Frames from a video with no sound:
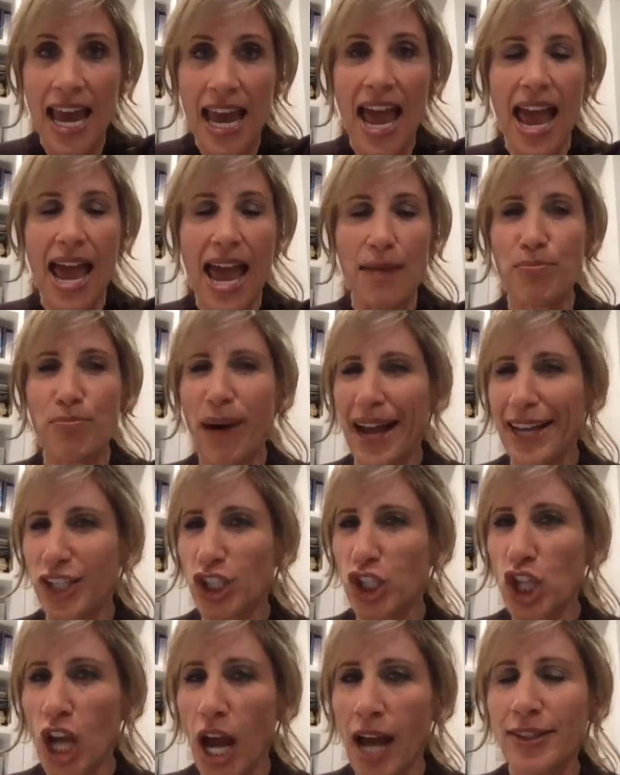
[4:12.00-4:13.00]
And by
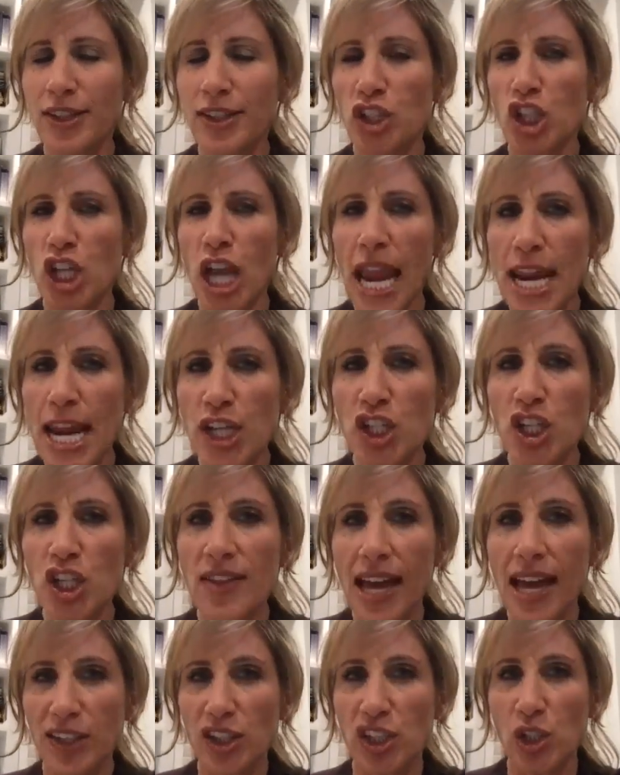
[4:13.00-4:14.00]
just changing
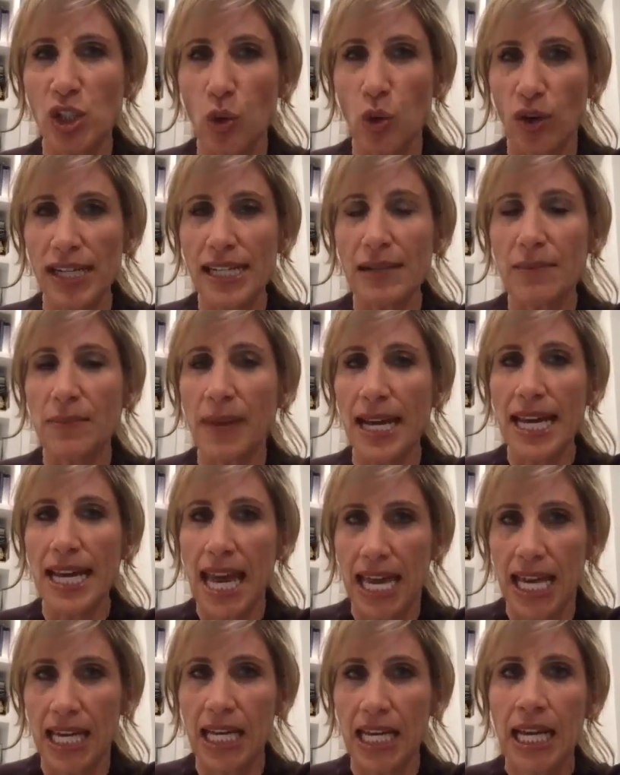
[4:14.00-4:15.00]
that story in my
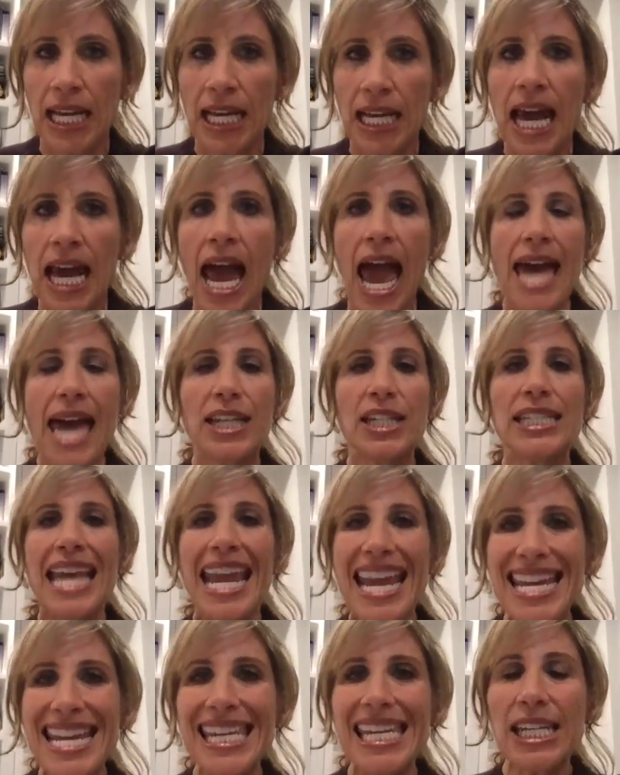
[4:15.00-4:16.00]
head and
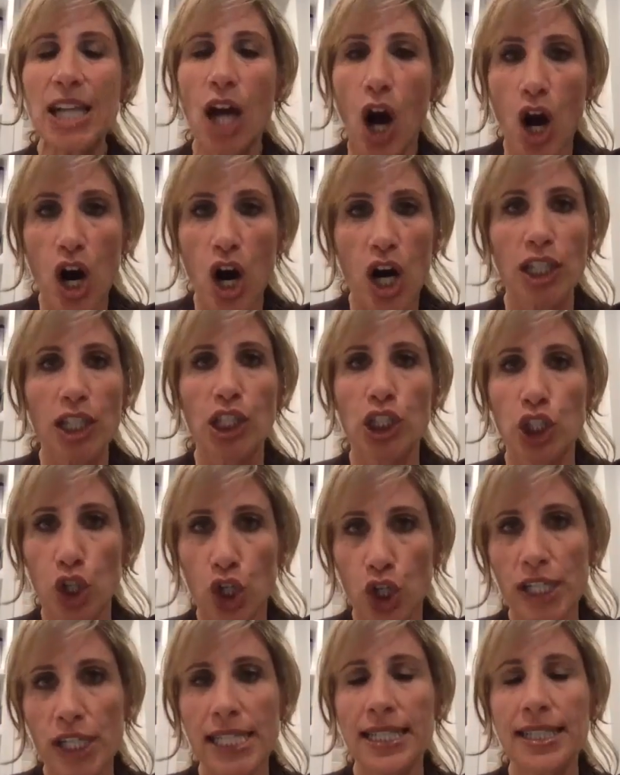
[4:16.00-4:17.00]
taking on
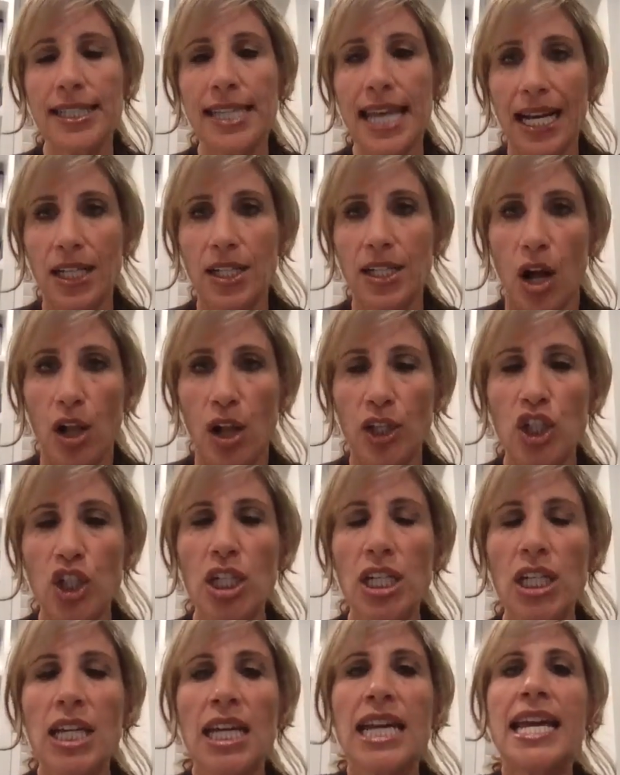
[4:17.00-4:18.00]
learning
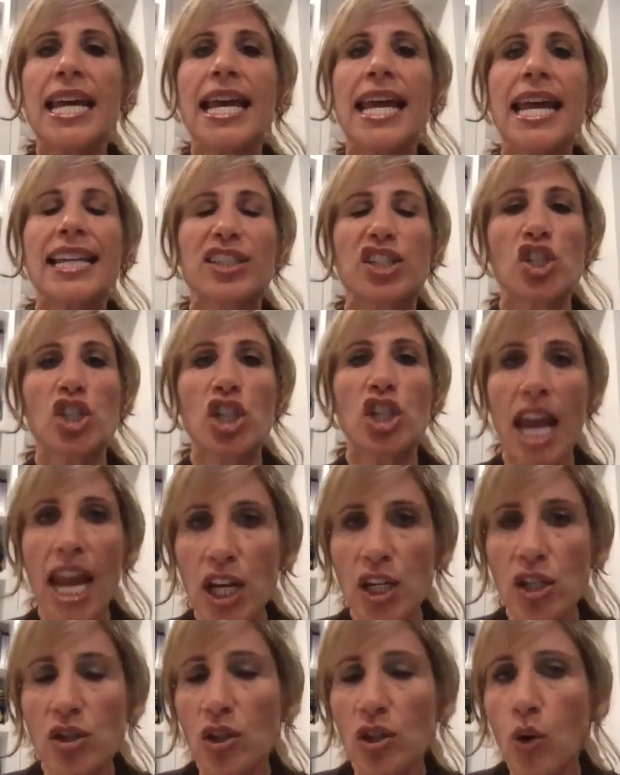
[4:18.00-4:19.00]
technology, it's
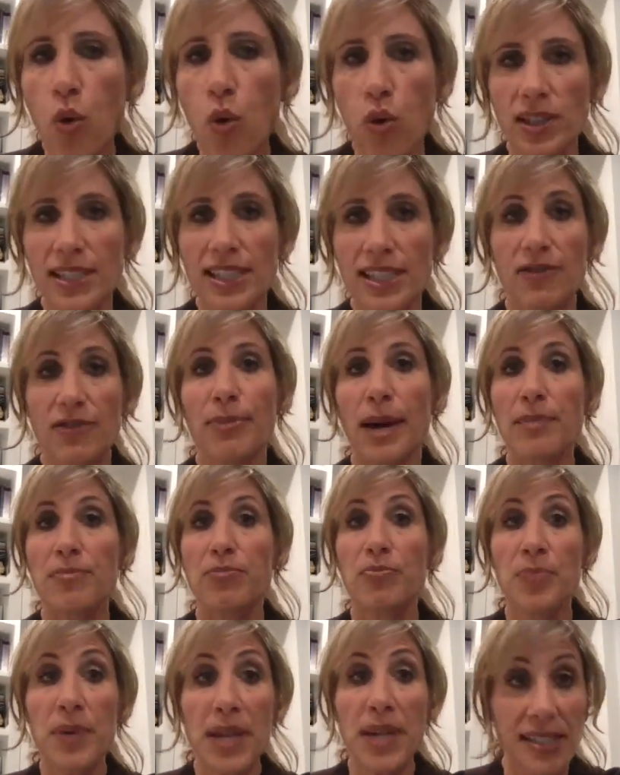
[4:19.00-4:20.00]
changed the course of my
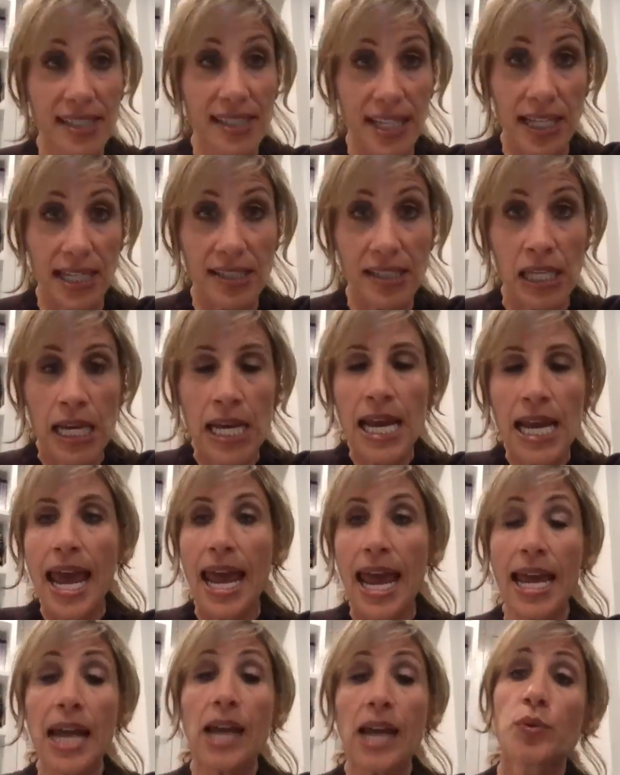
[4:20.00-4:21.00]
business
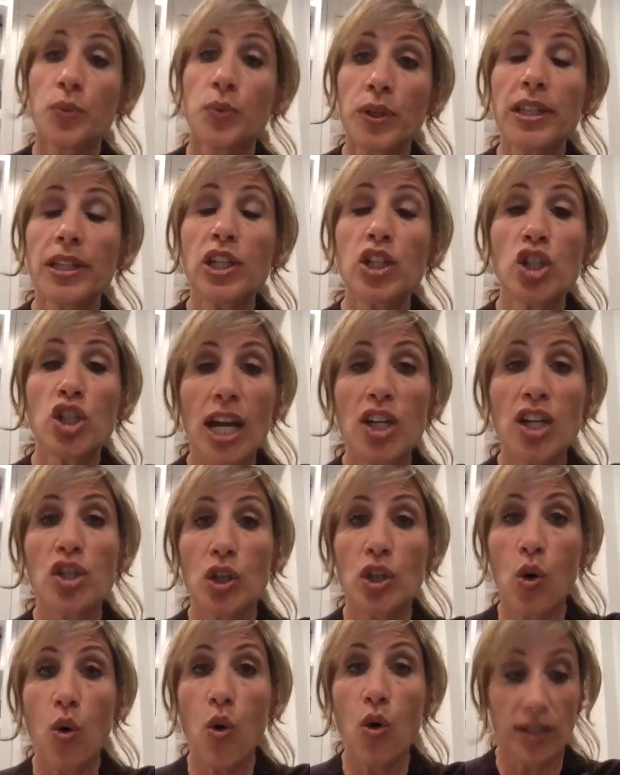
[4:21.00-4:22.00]
and really changed
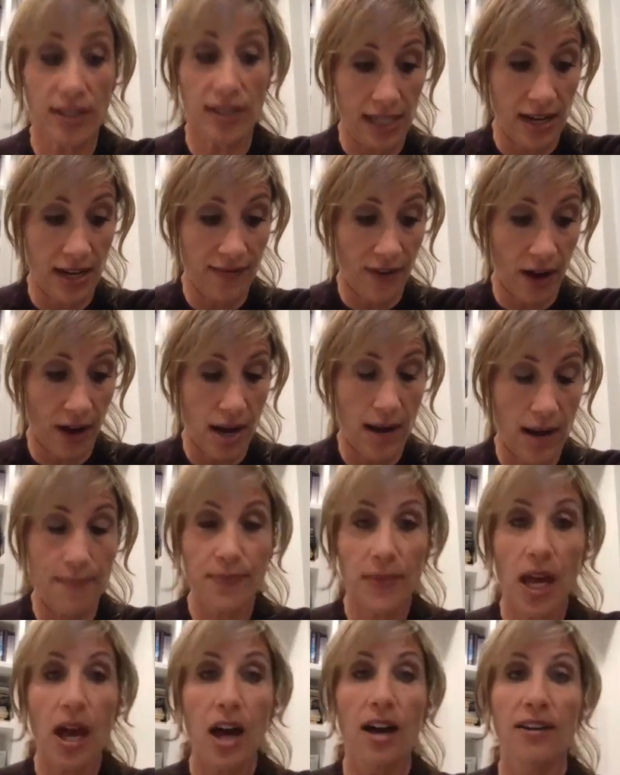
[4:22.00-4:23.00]
the course
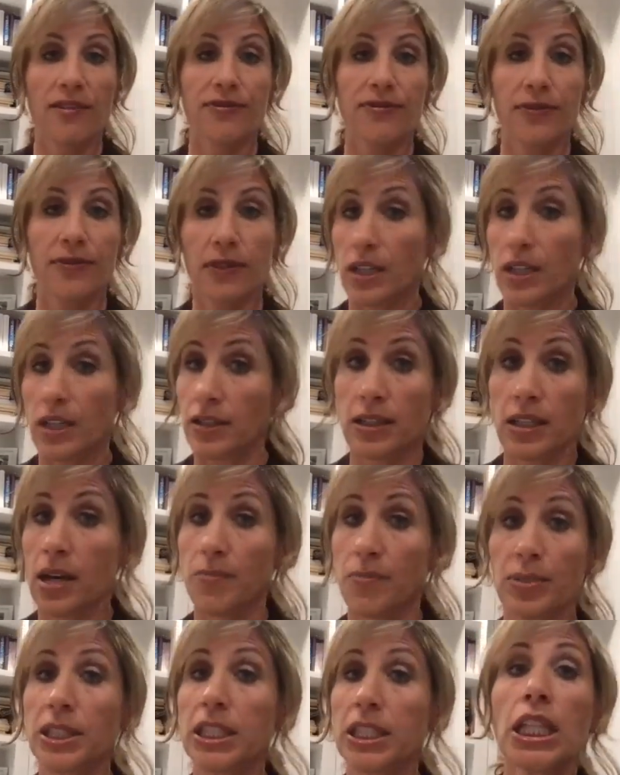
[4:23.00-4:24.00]
of
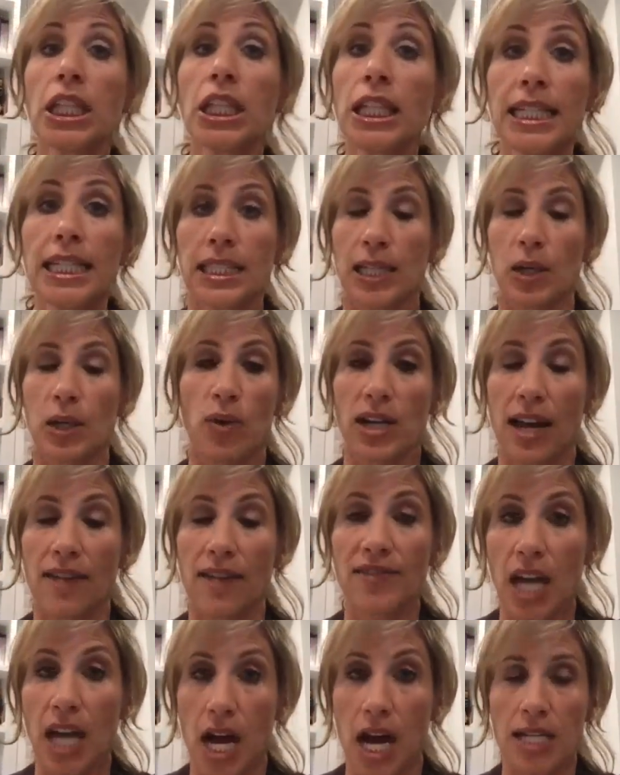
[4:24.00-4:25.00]
completely what
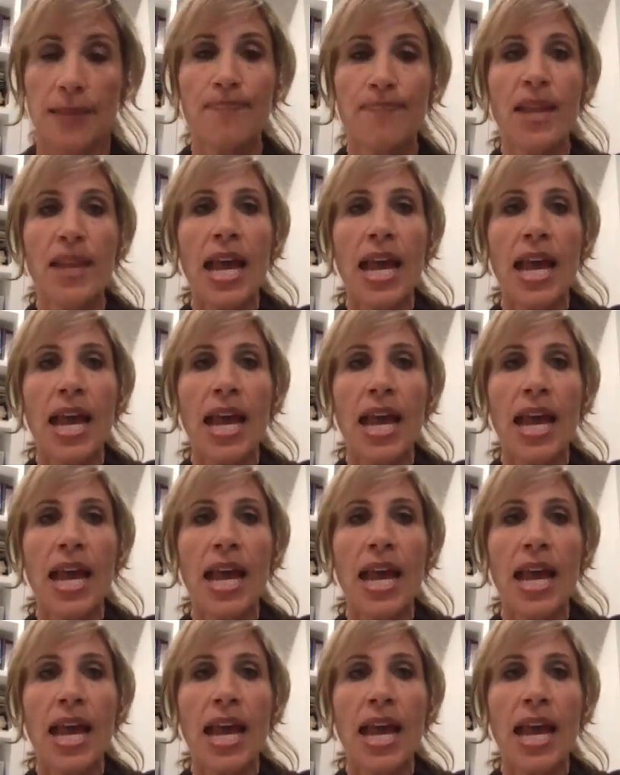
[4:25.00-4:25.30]
I've done.